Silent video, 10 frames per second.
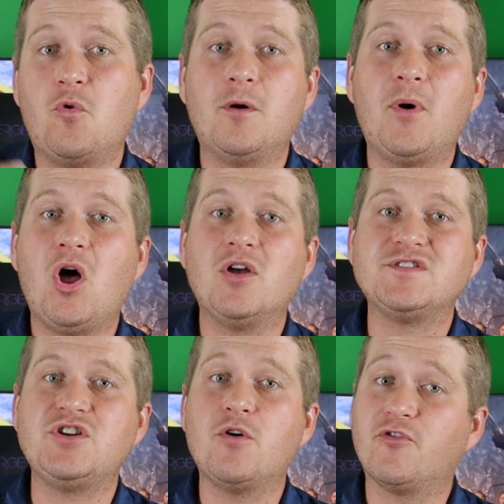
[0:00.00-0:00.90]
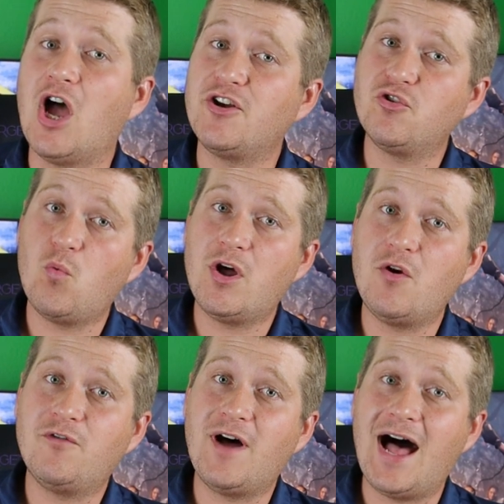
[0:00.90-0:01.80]
Tour balls, you know, for under
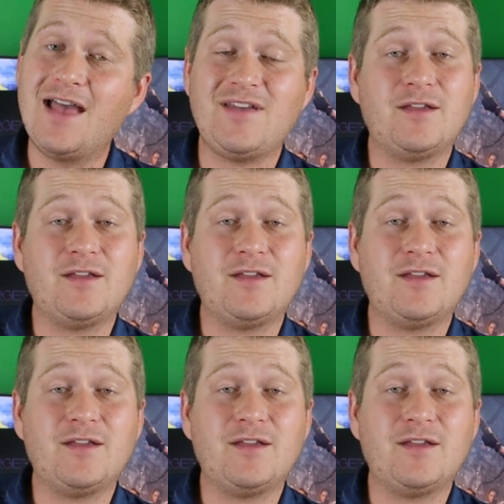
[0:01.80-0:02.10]
105